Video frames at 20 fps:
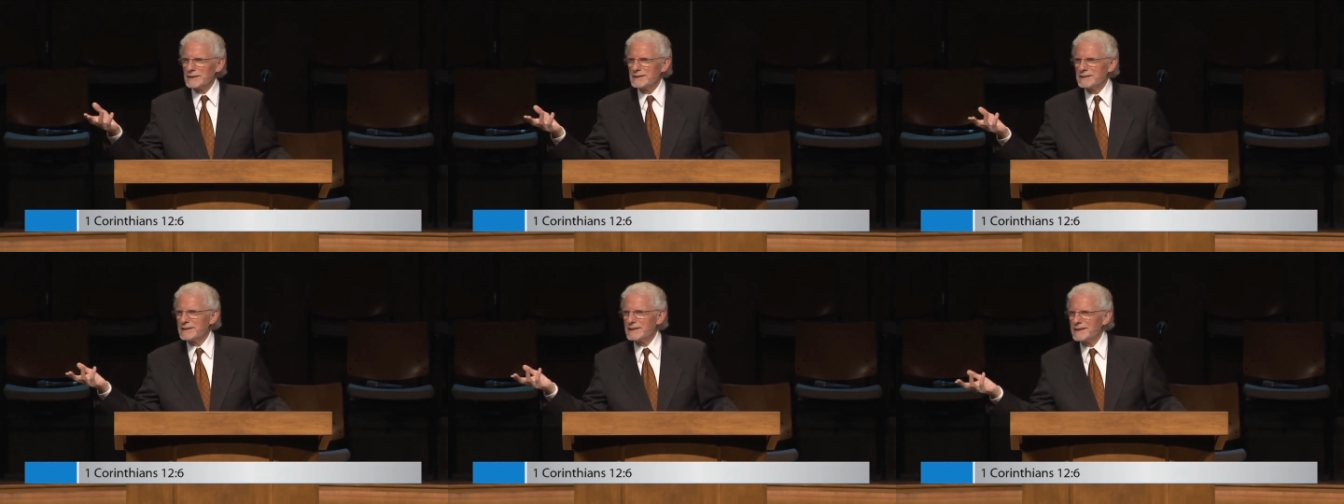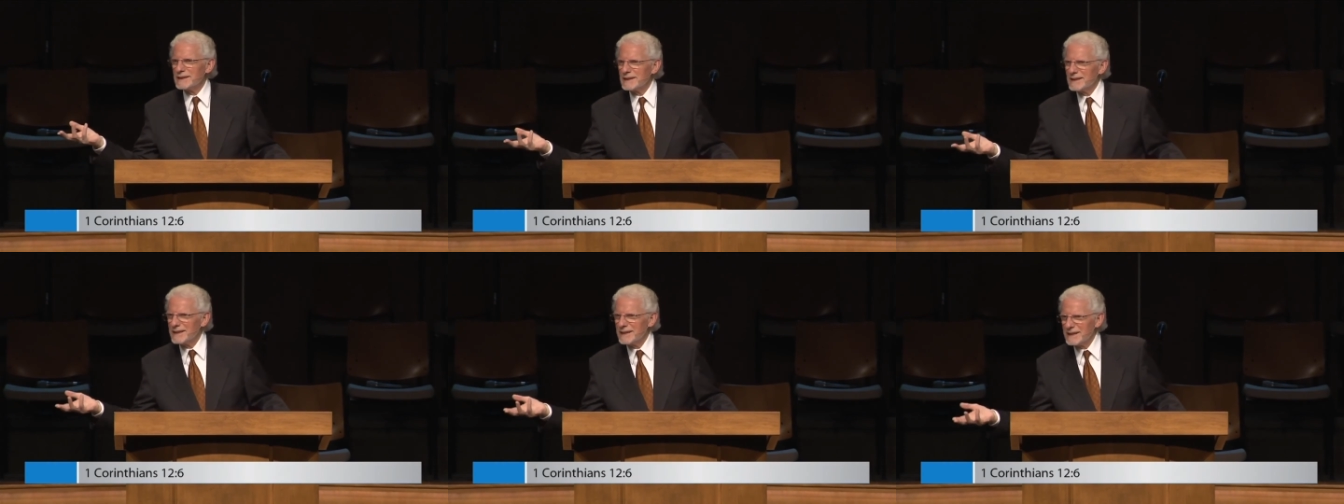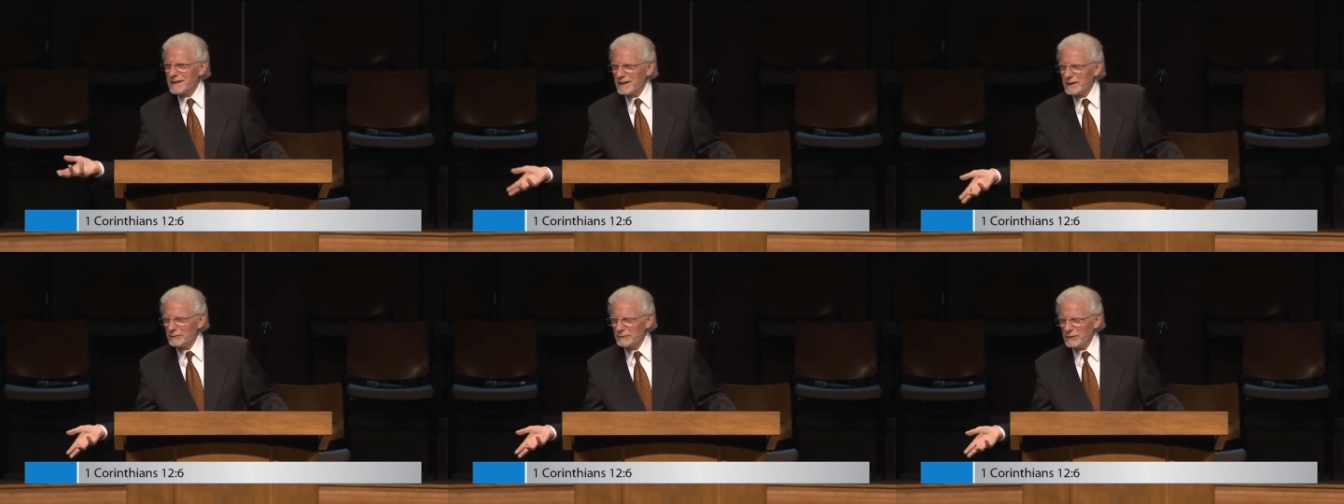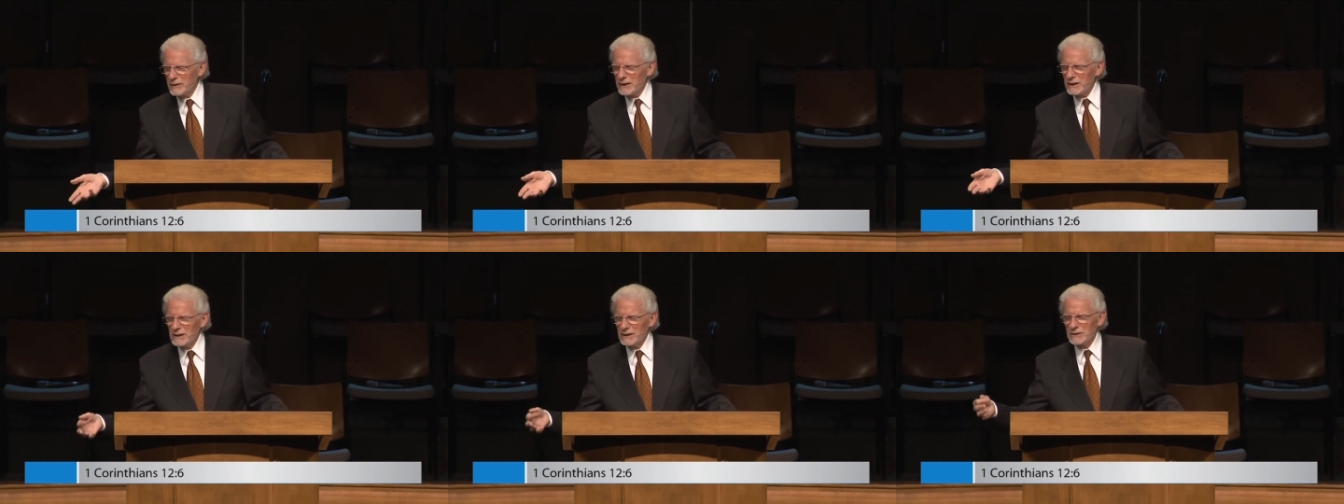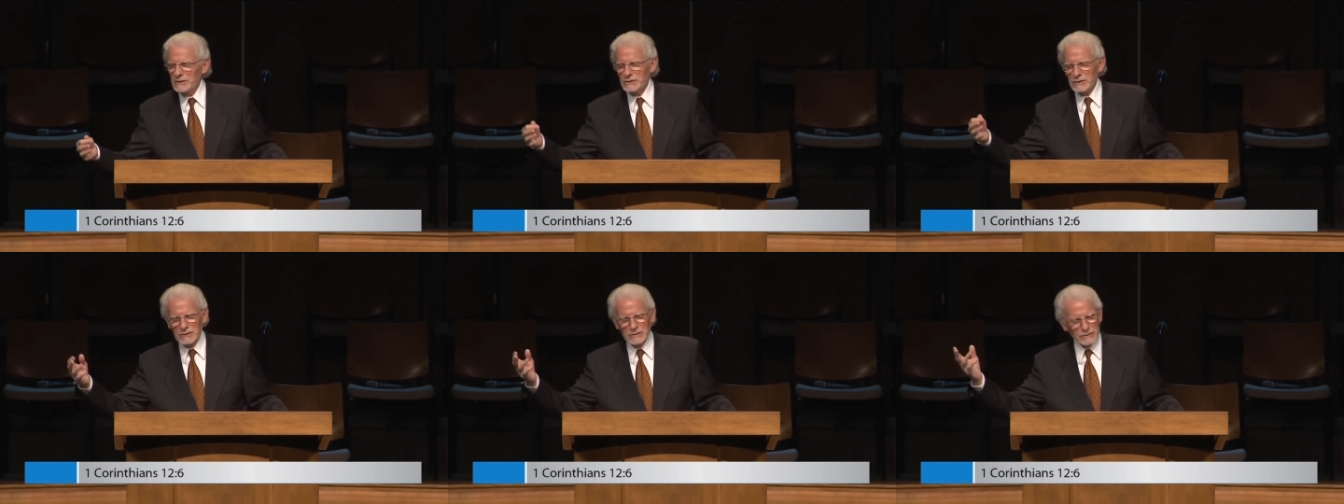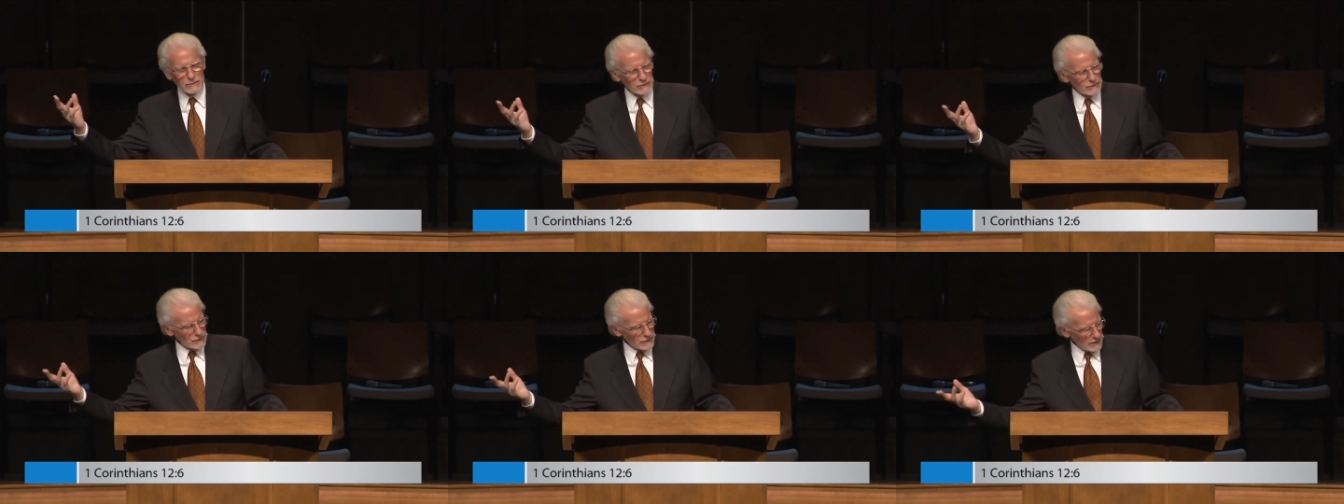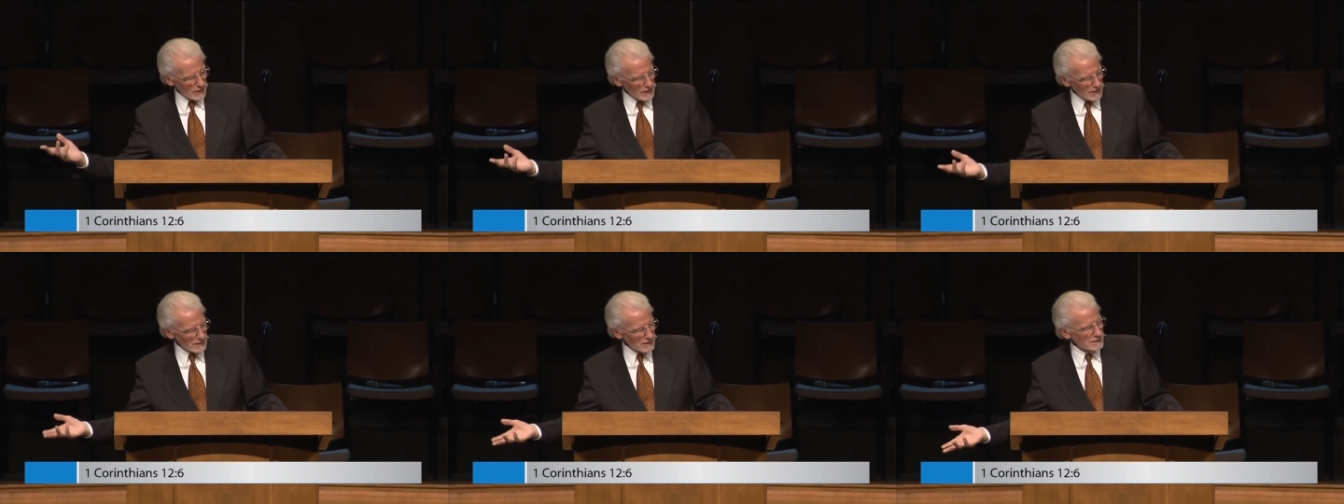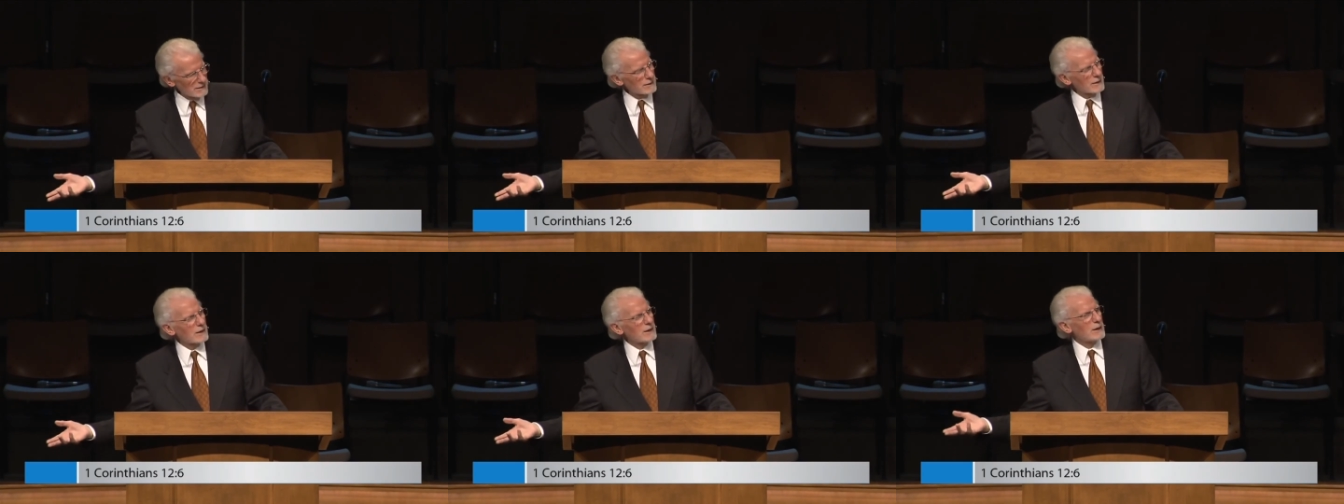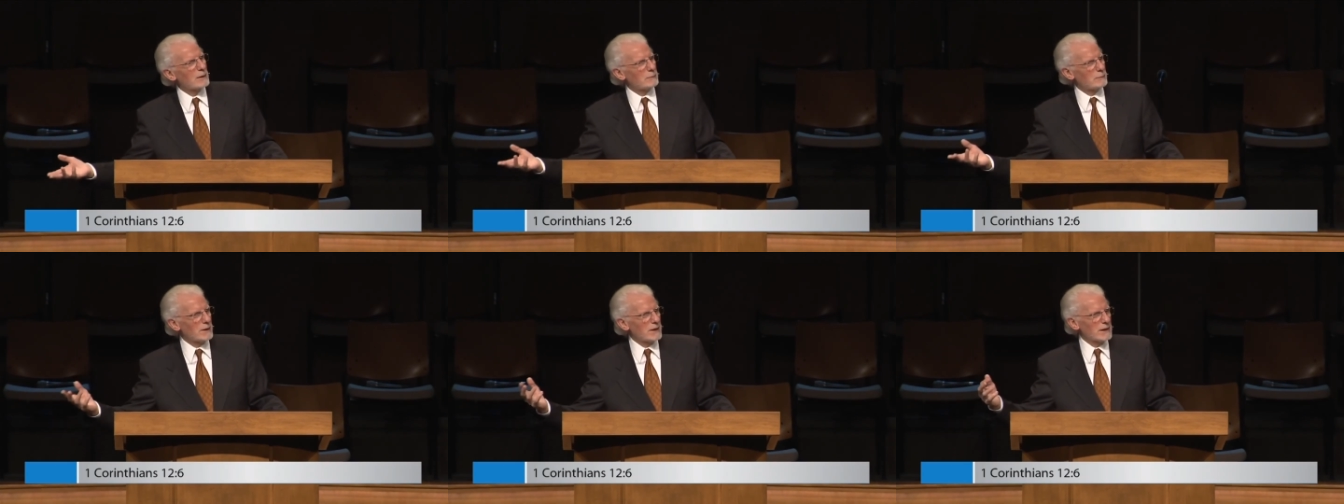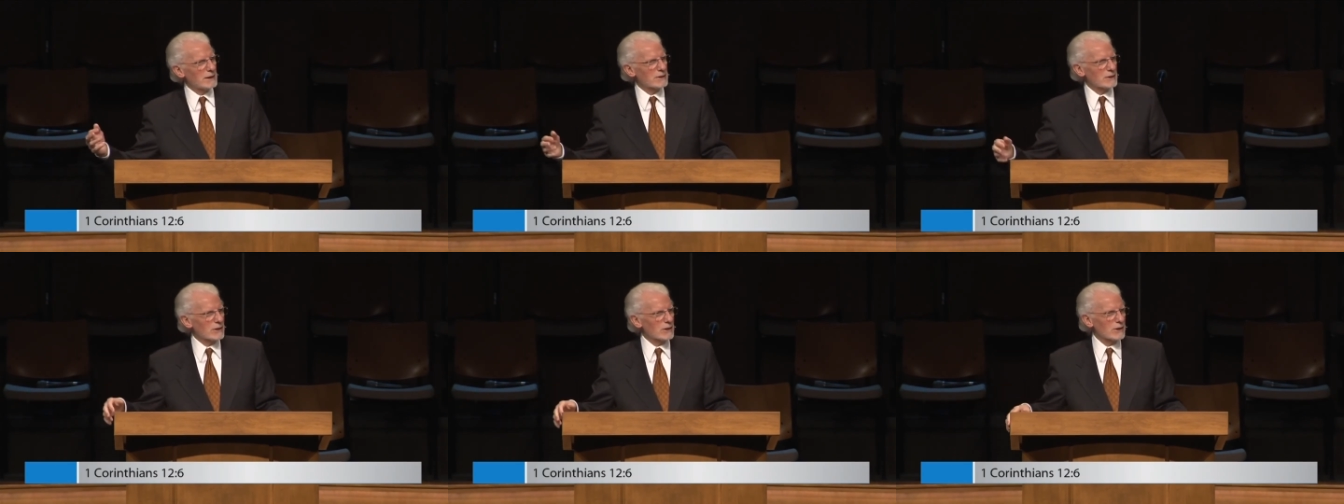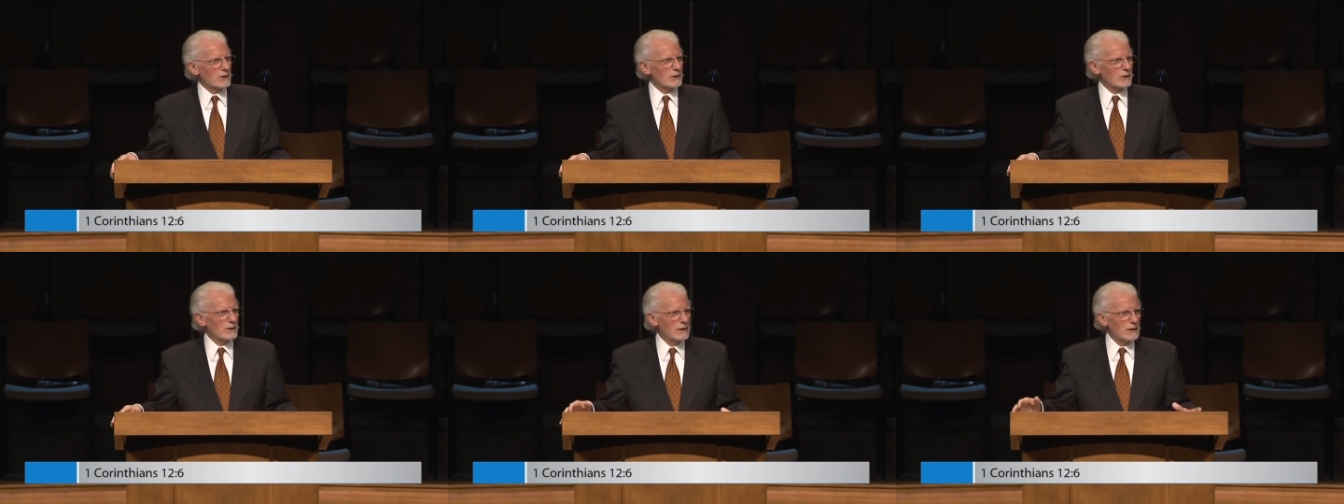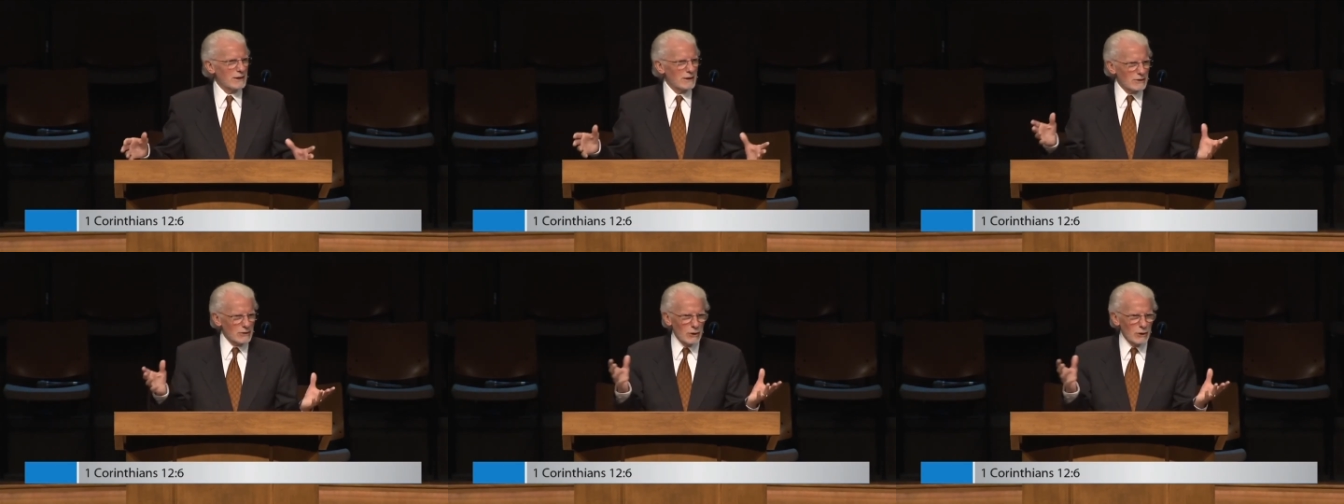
and Ephesians and Peter,